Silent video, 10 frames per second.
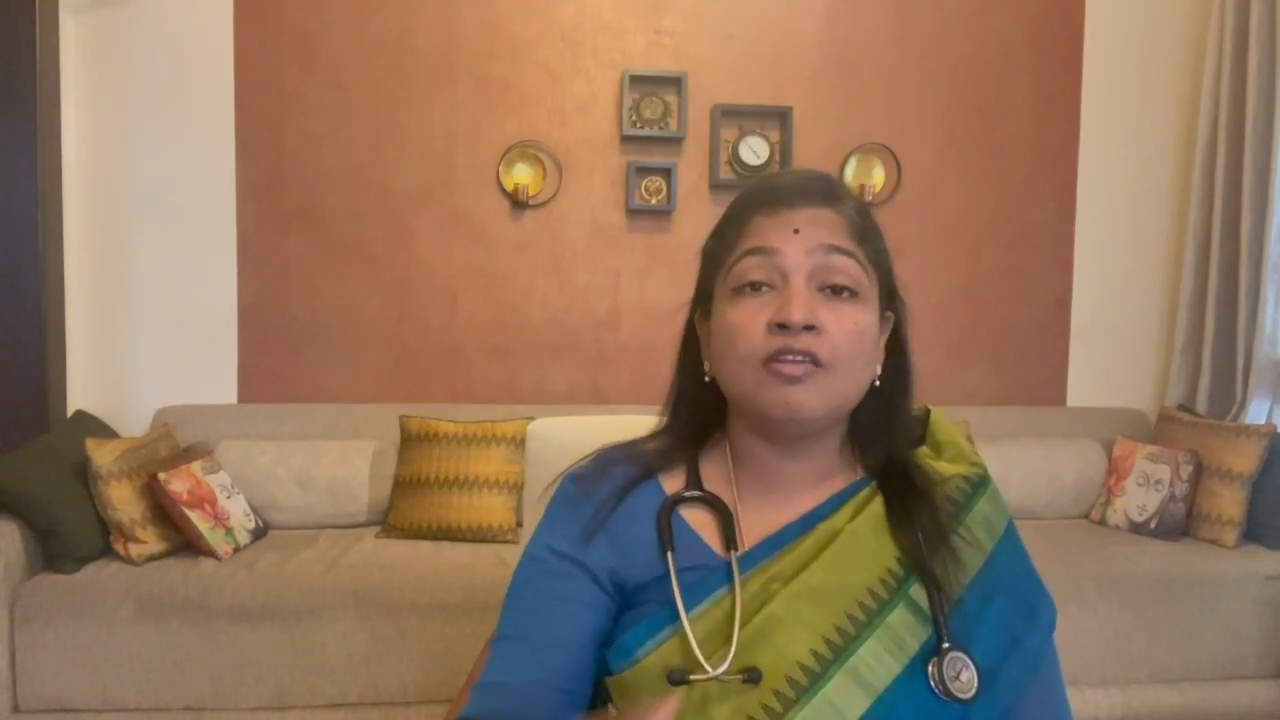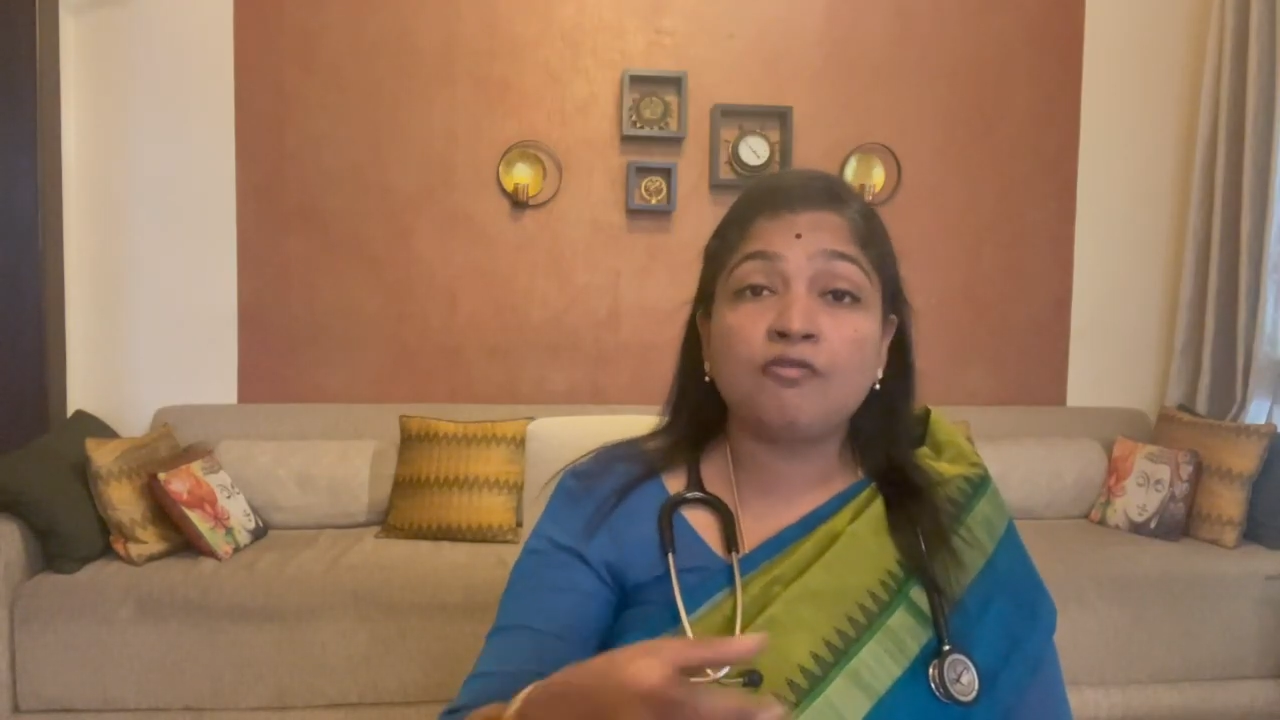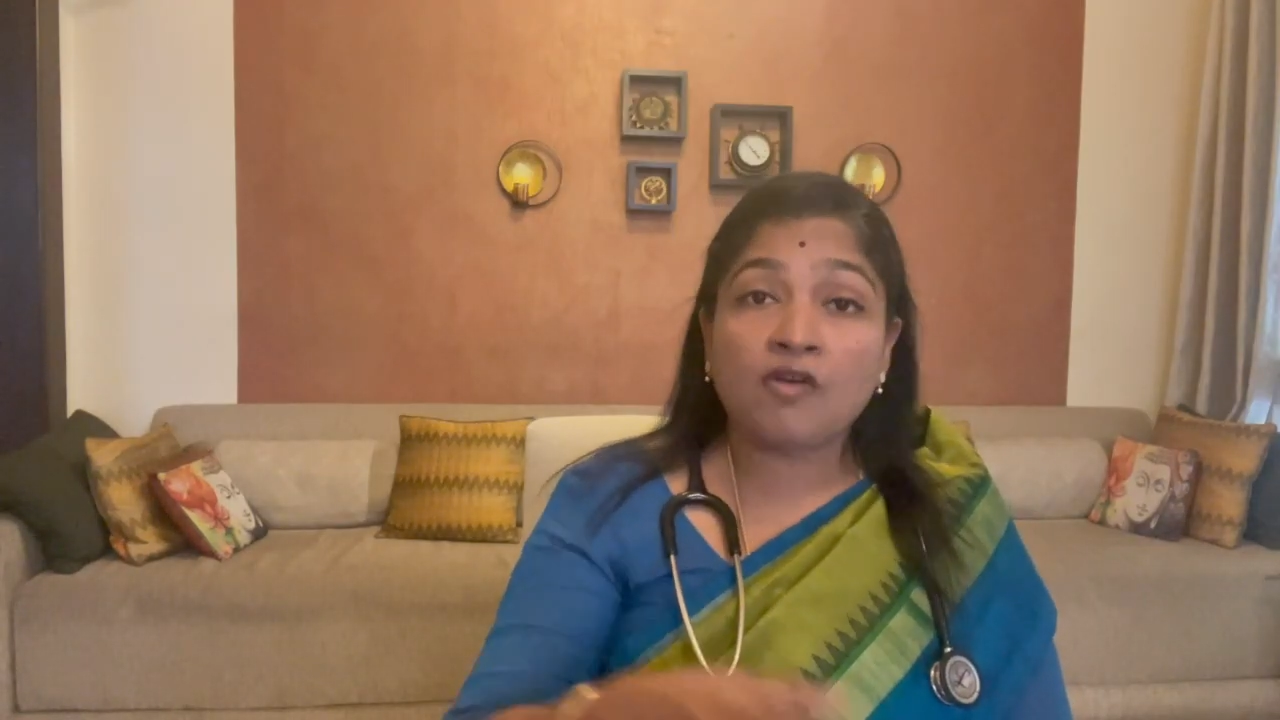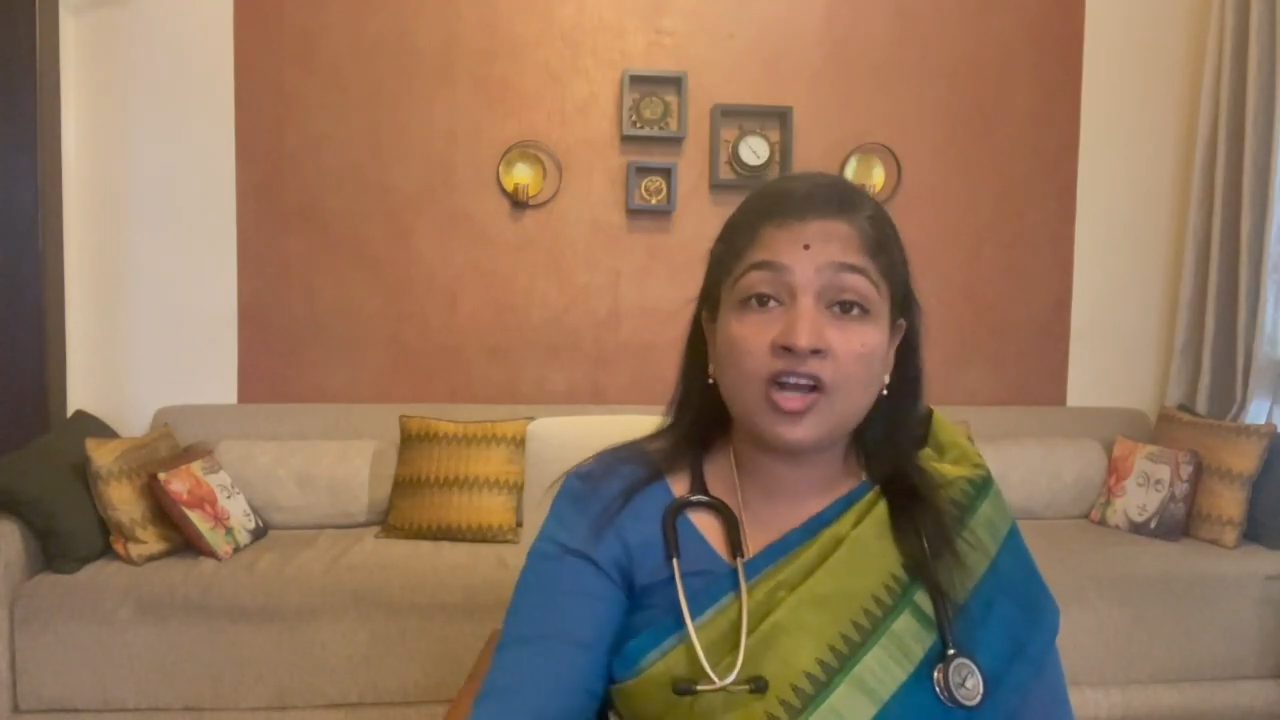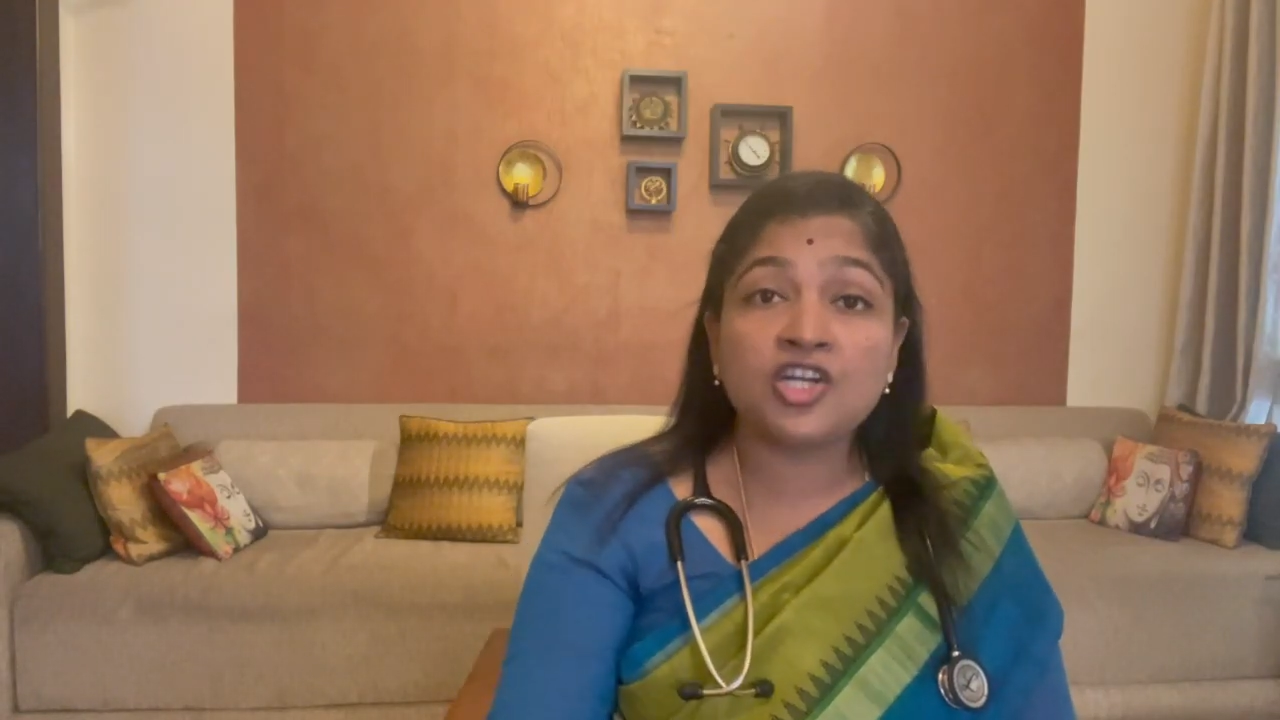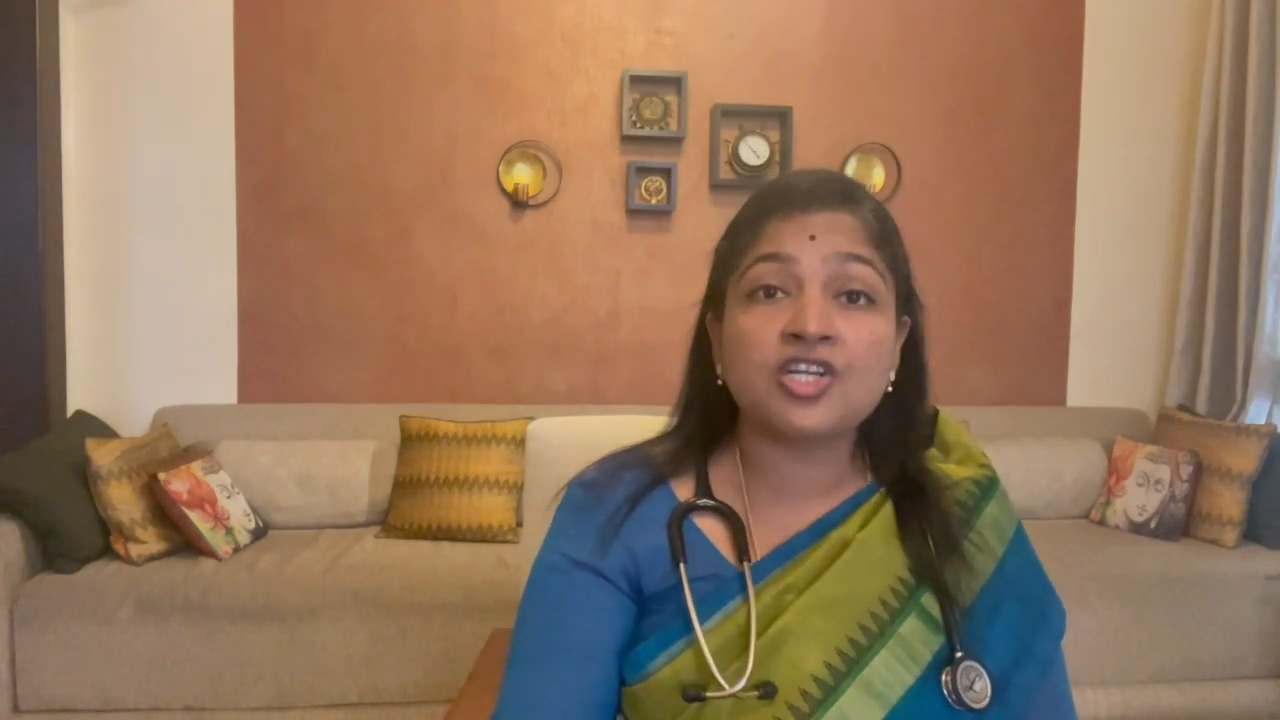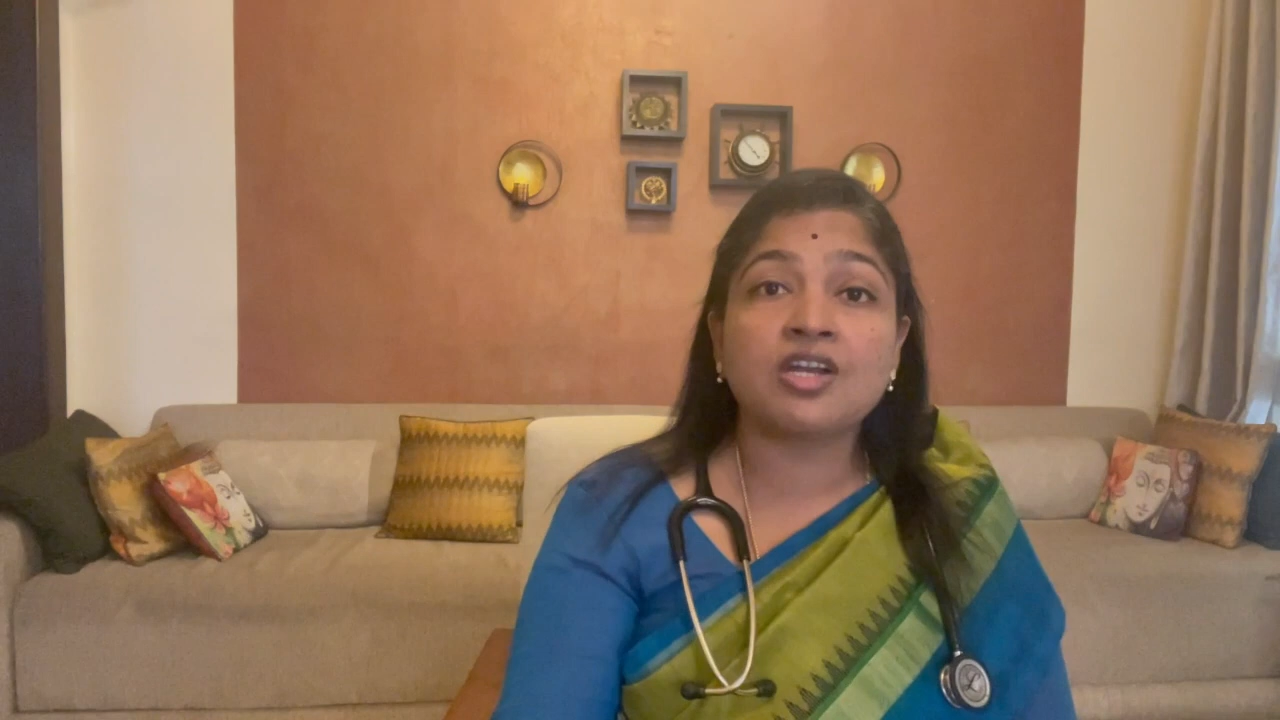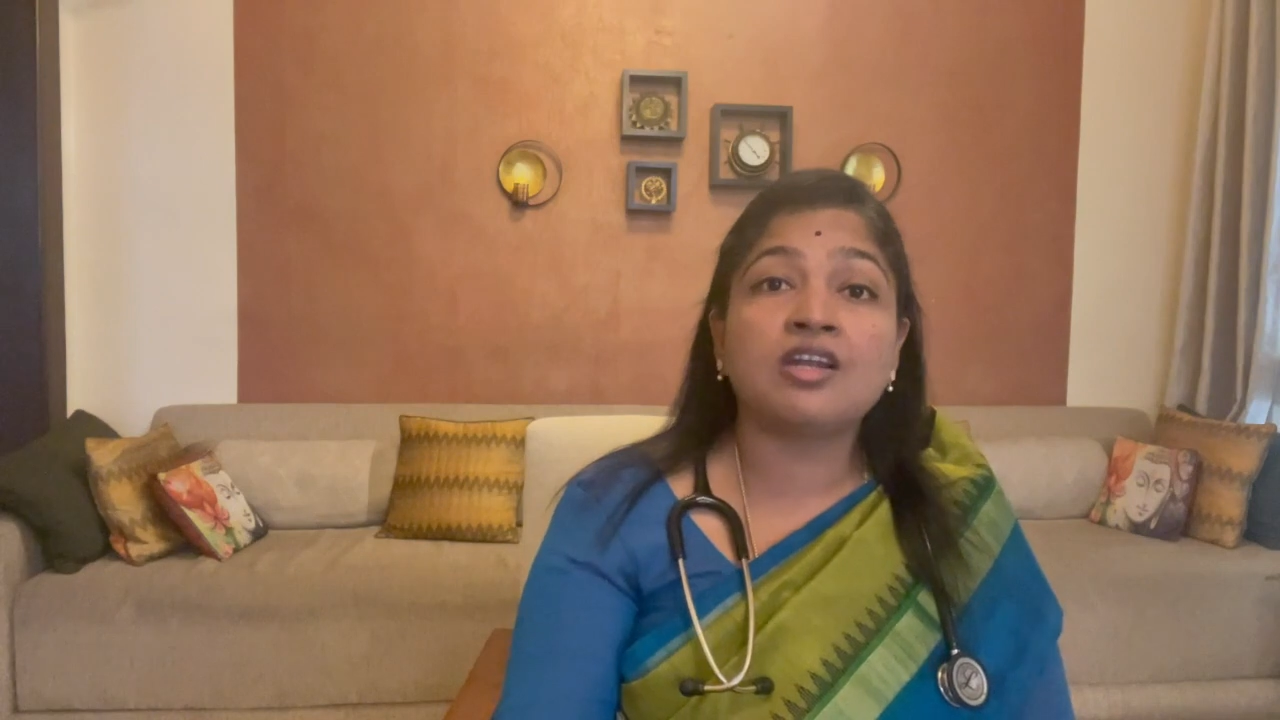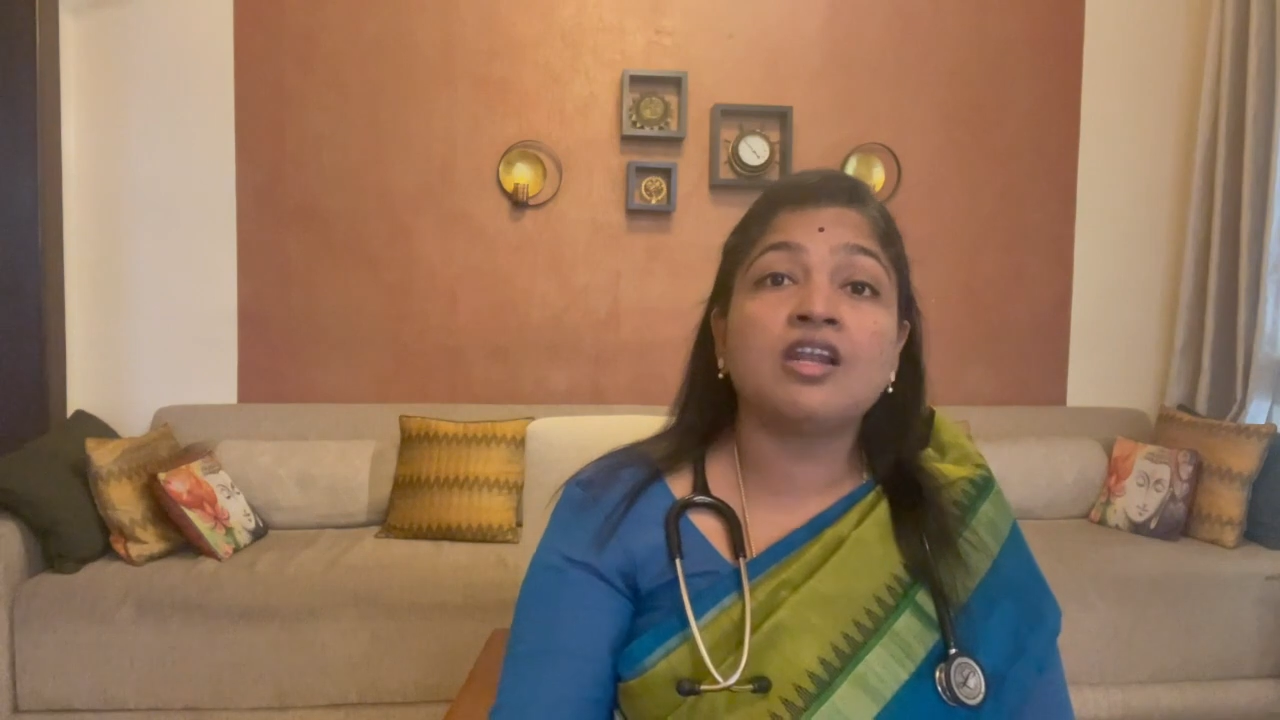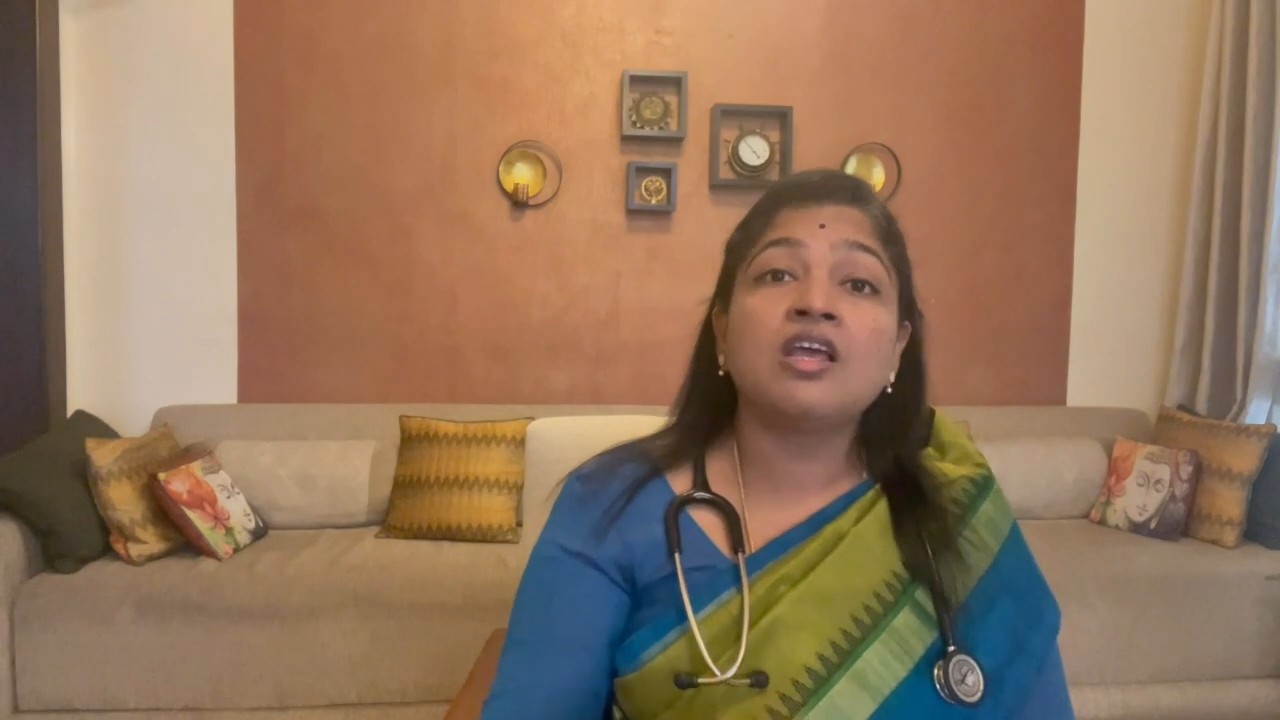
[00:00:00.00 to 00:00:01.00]

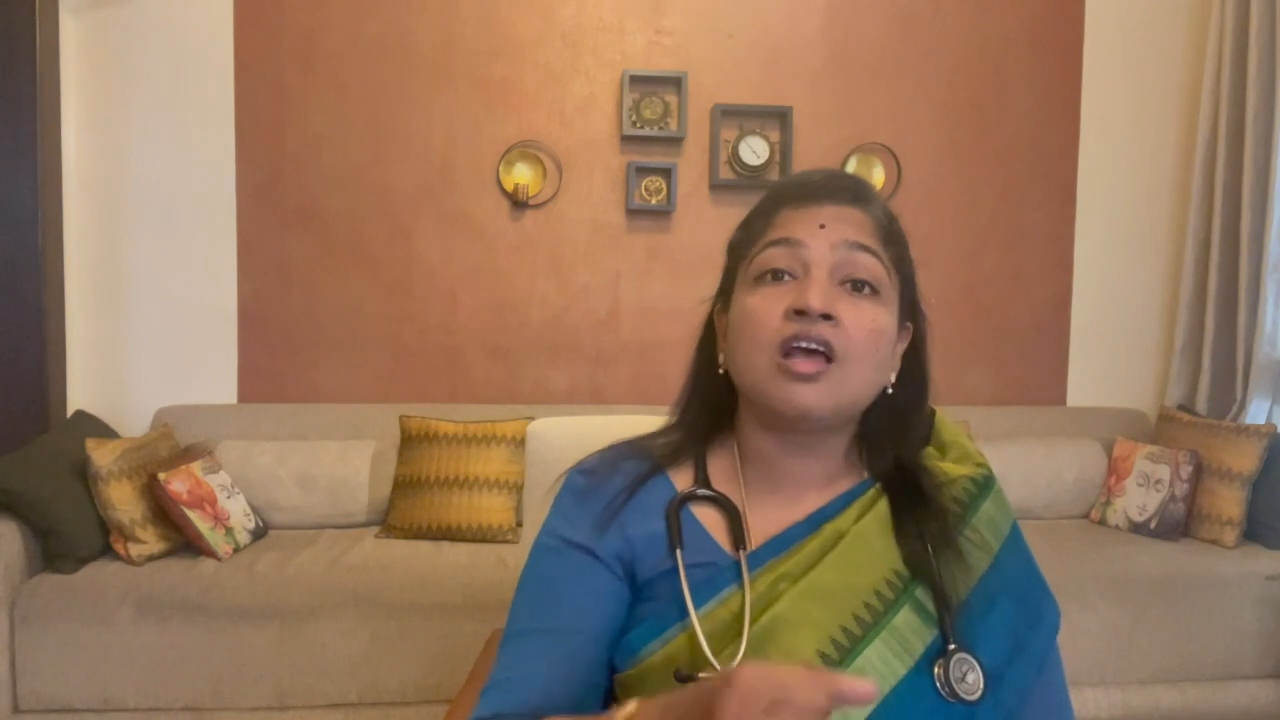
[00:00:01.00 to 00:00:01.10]
function,